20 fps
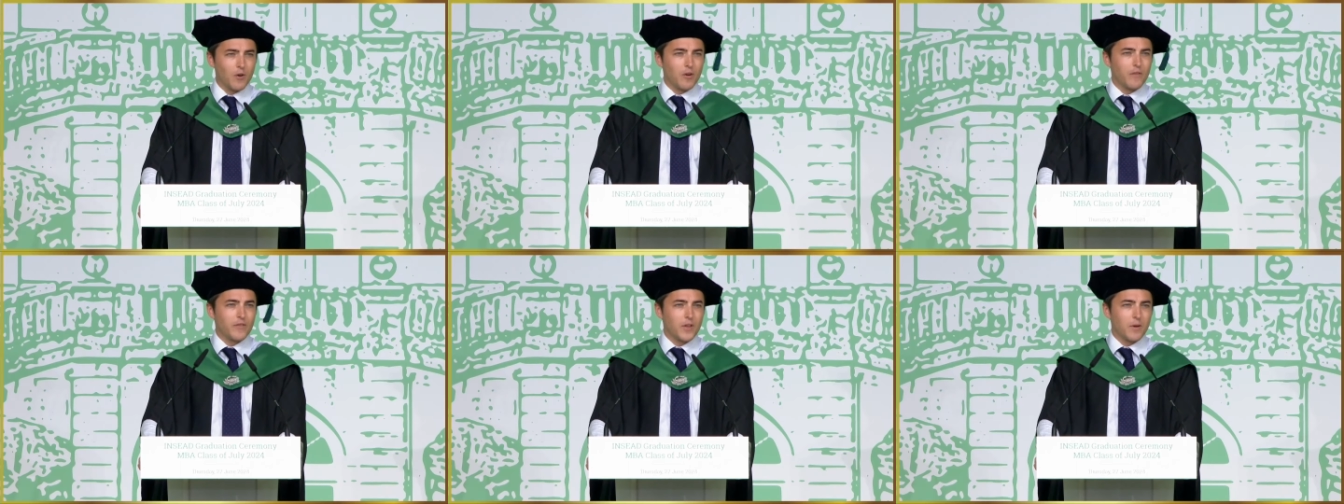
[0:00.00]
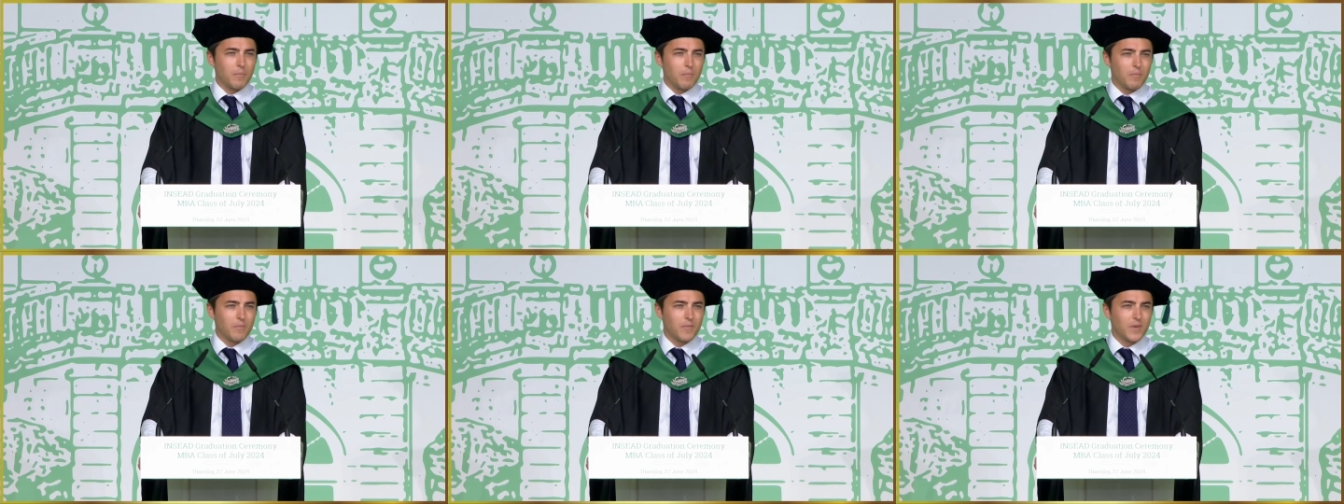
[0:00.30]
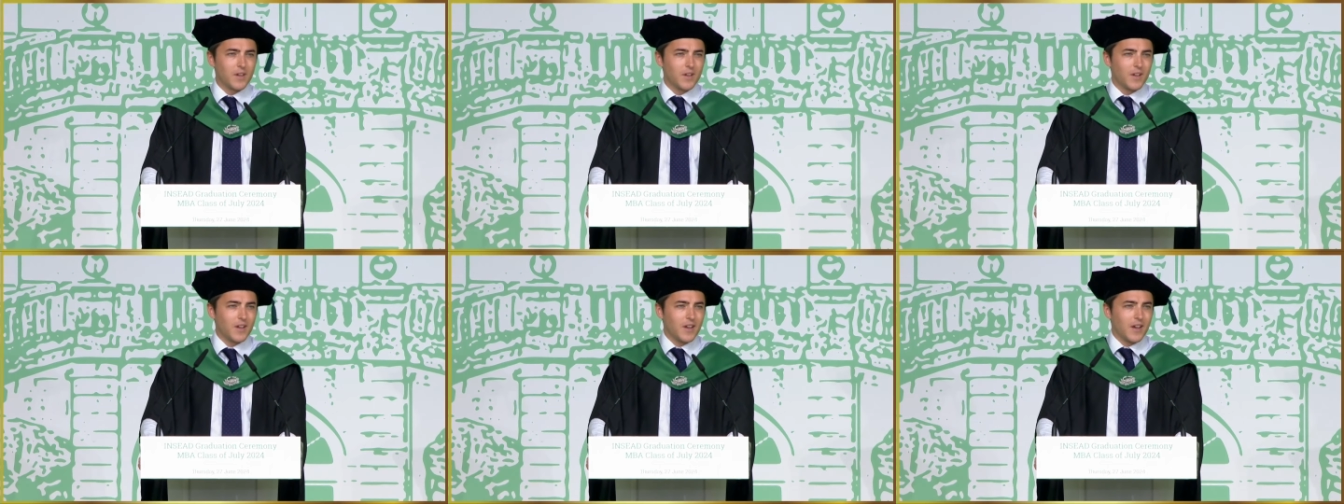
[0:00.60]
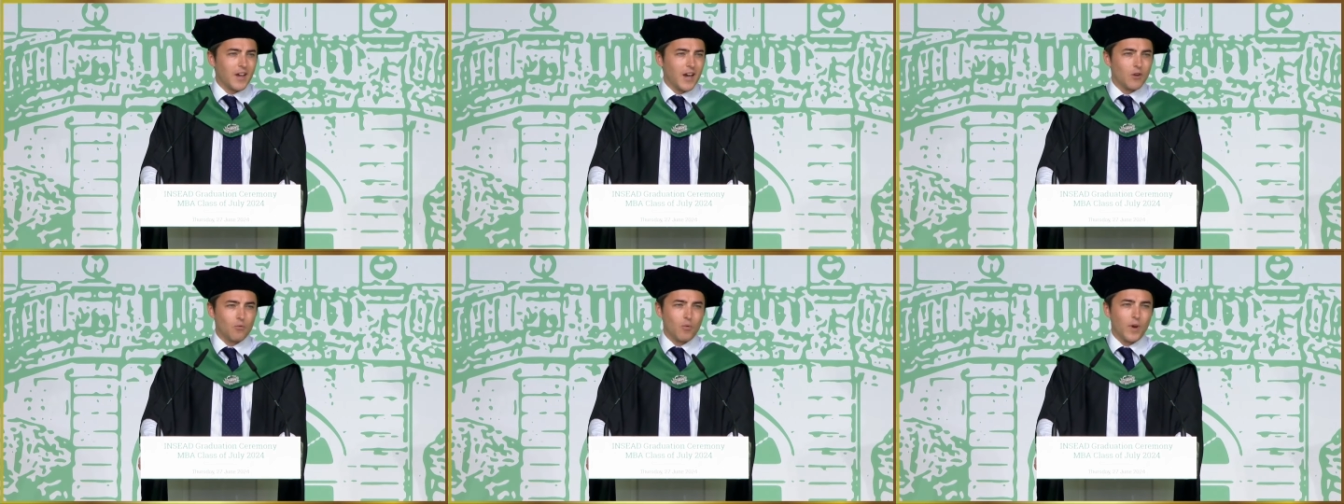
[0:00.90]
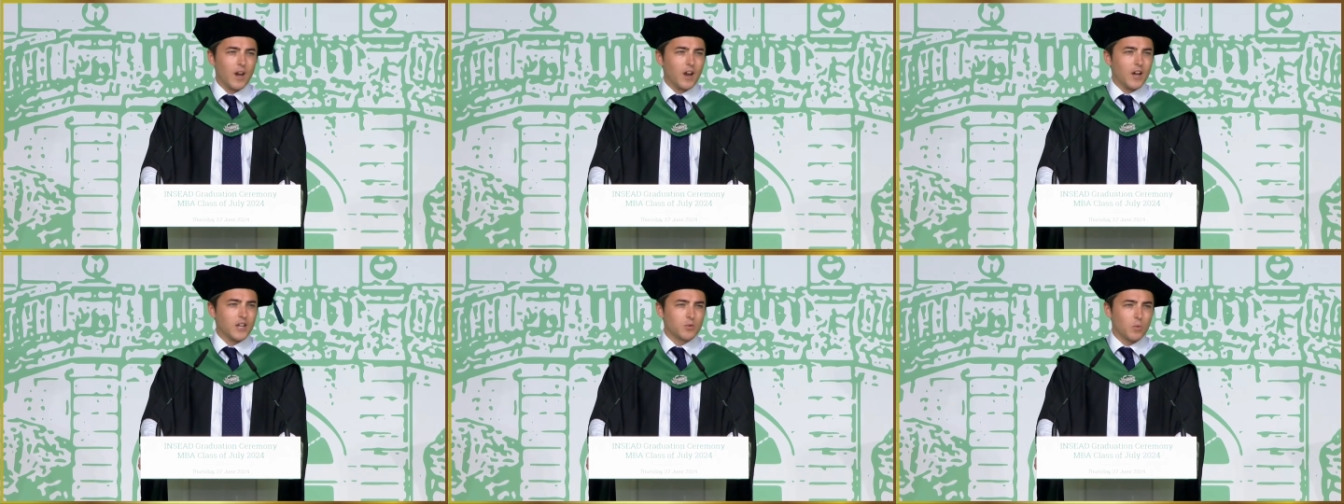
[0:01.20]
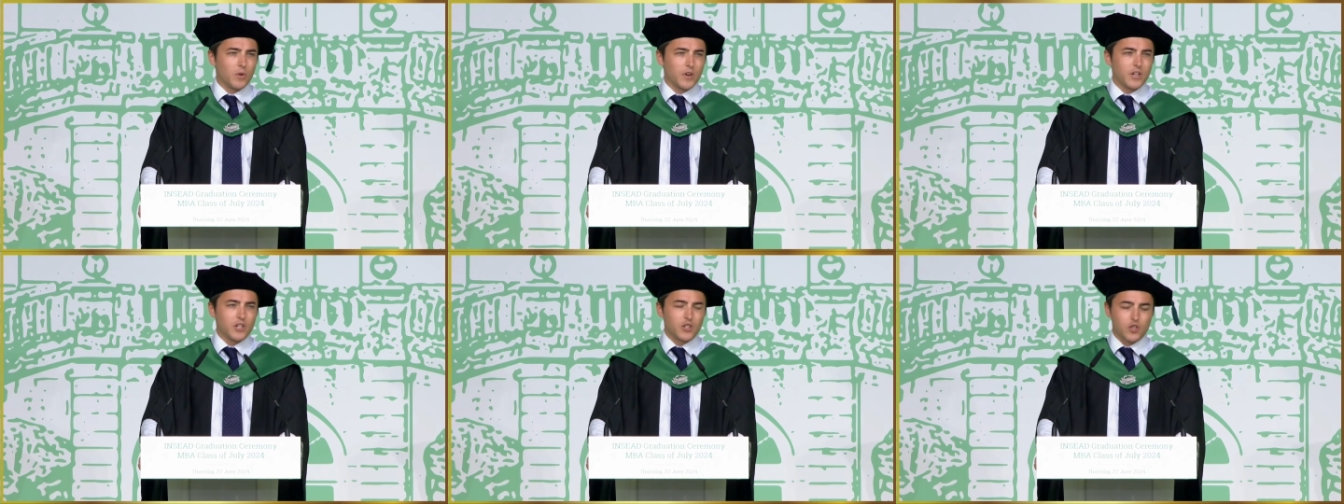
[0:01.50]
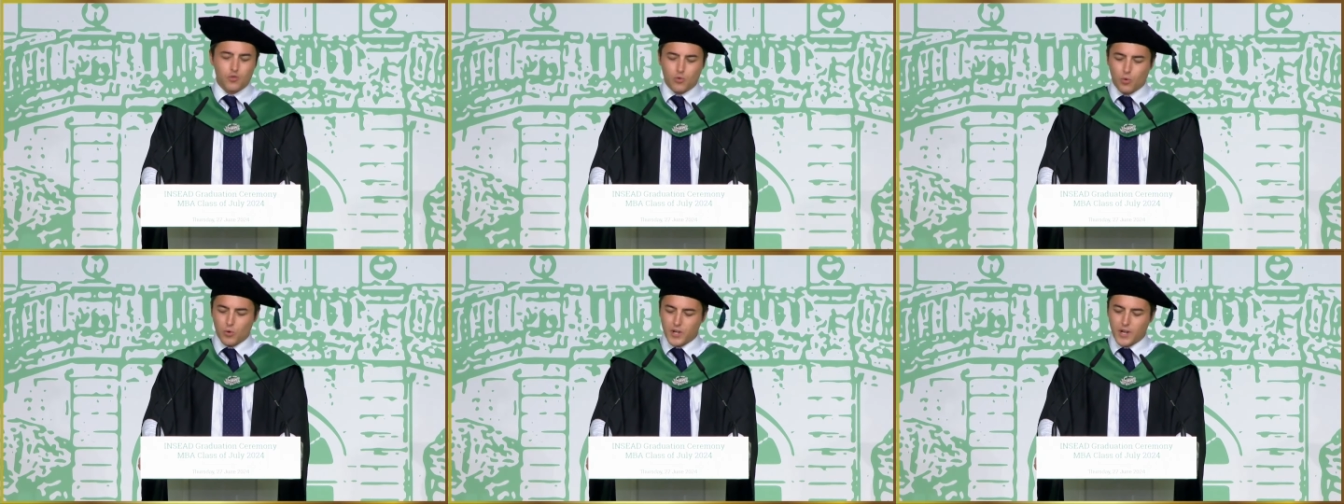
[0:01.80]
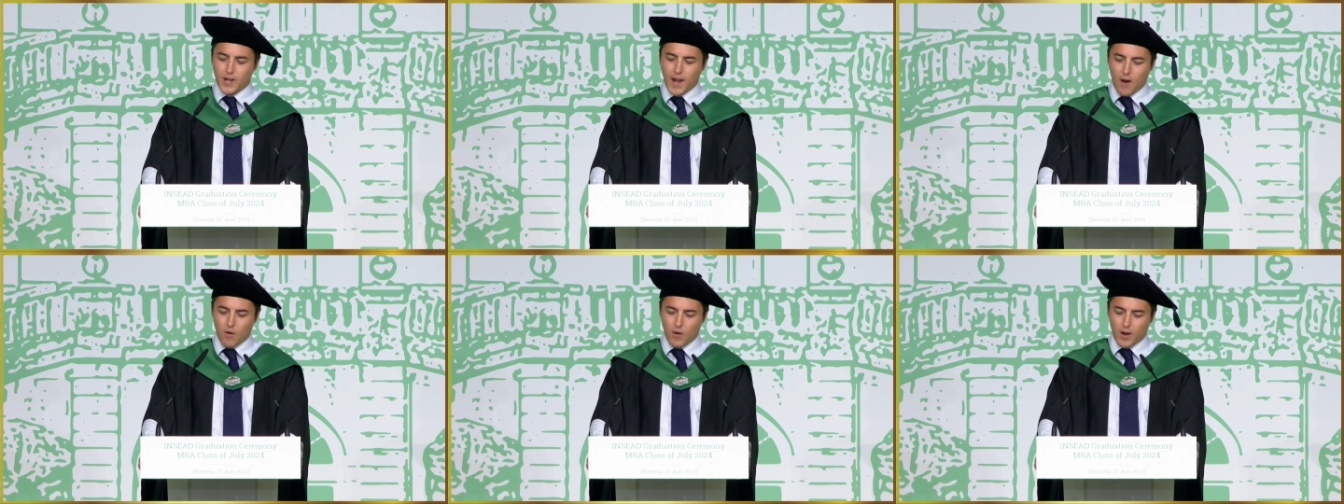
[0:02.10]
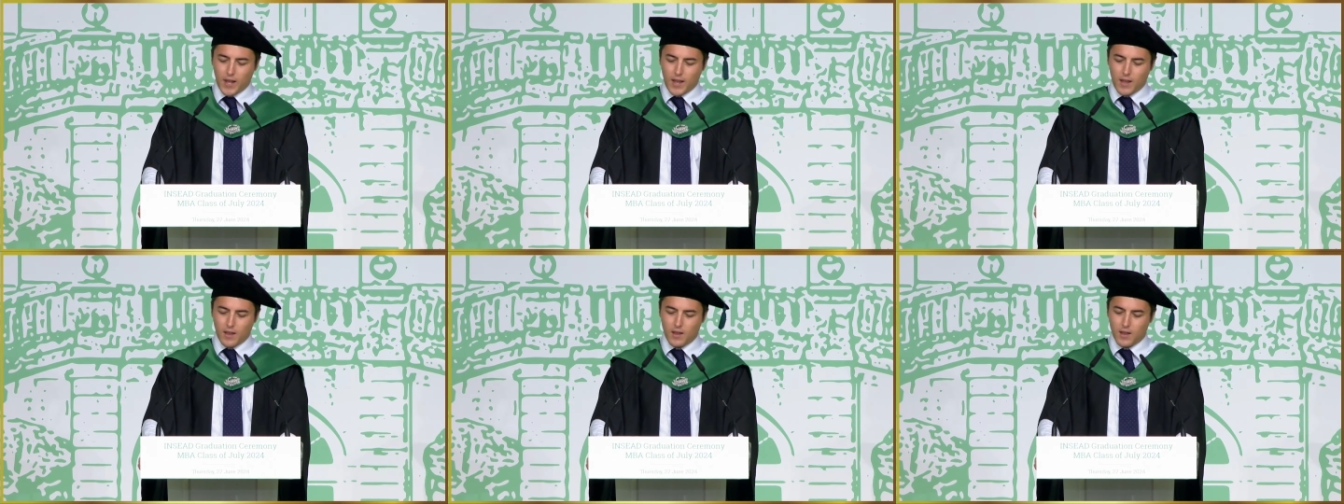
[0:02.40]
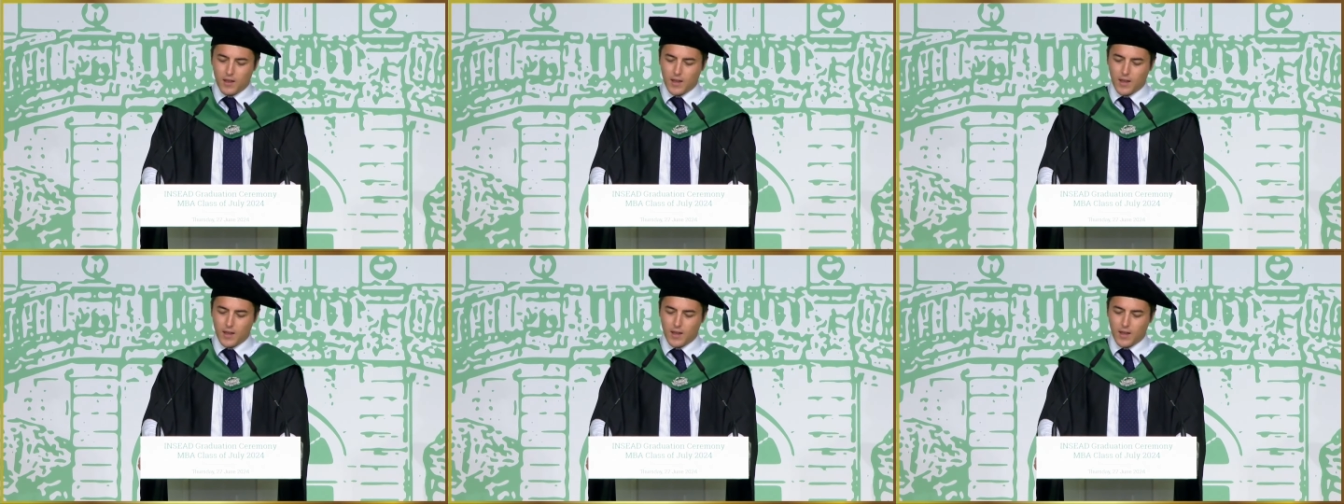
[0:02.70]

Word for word: of them and realized what an extraordinarily